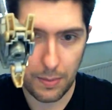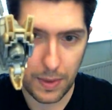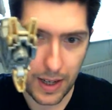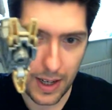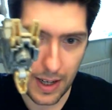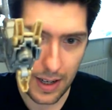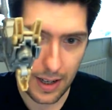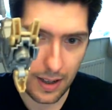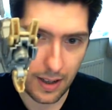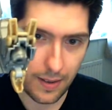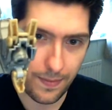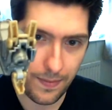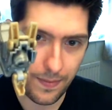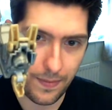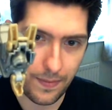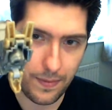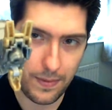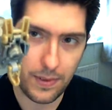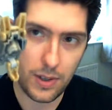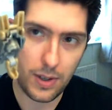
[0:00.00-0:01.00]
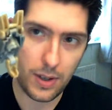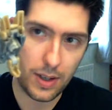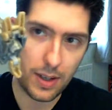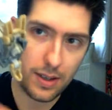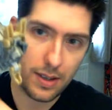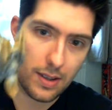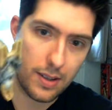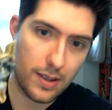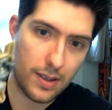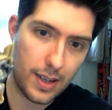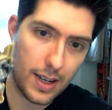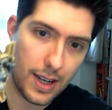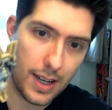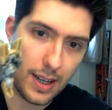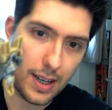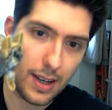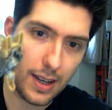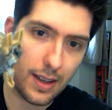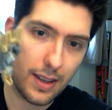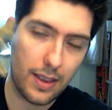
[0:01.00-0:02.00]
weird little joints
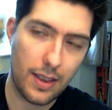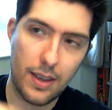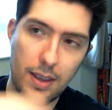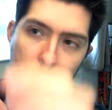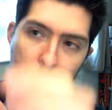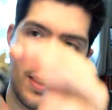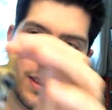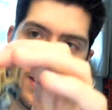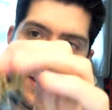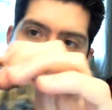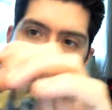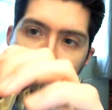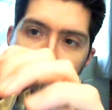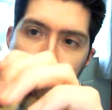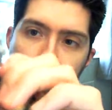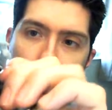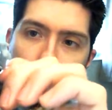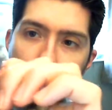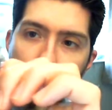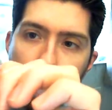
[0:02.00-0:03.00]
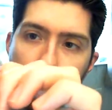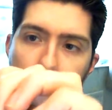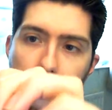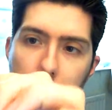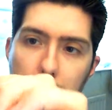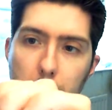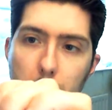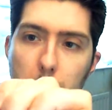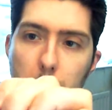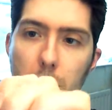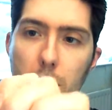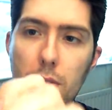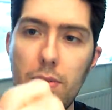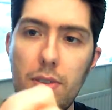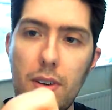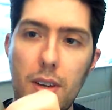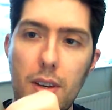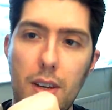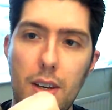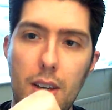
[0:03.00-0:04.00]
inside here, and they make them really hard to
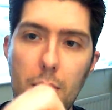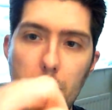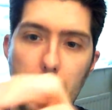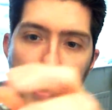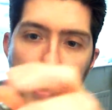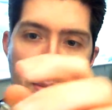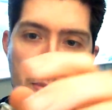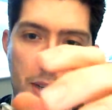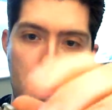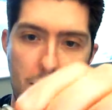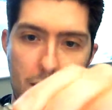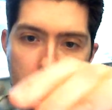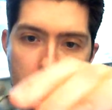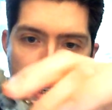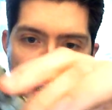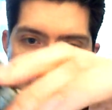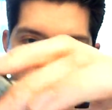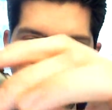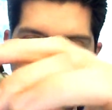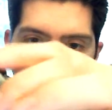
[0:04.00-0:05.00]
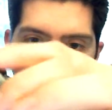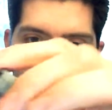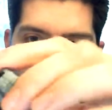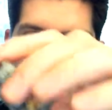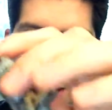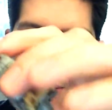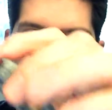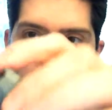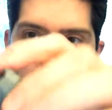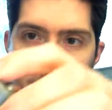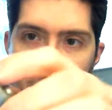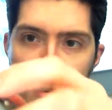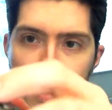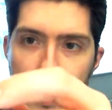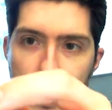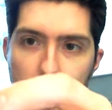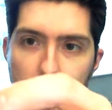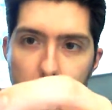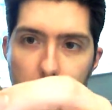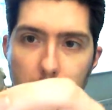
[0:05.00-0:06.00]
move. But you just pull it out and
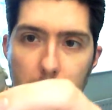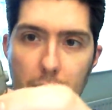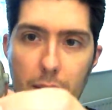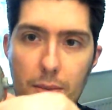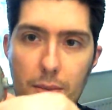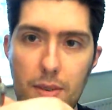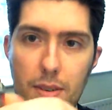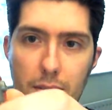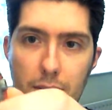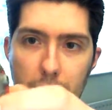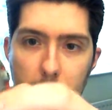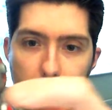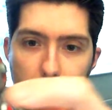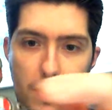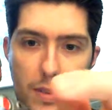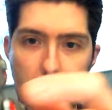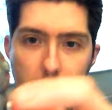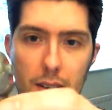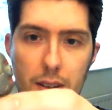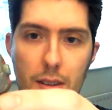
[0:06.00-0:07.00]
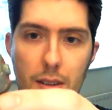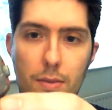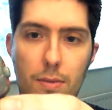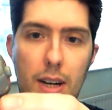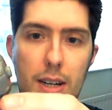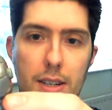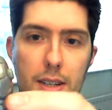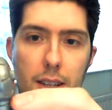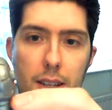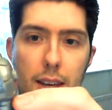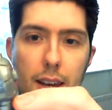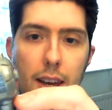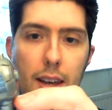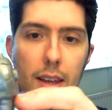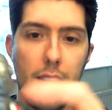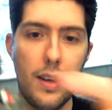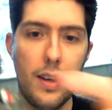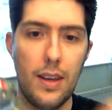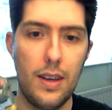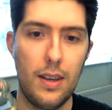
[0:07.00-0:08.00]
turn it round. Nice little ratchet
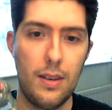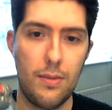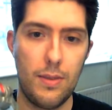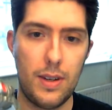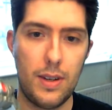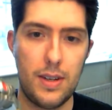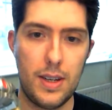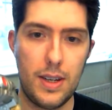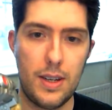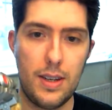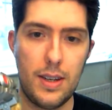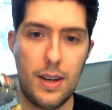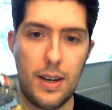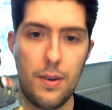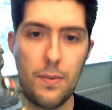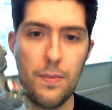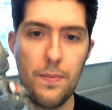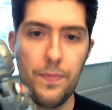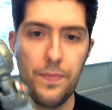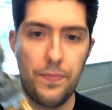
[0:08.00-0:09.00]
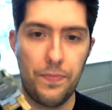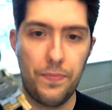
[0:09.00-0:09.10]
there, ratchet it down.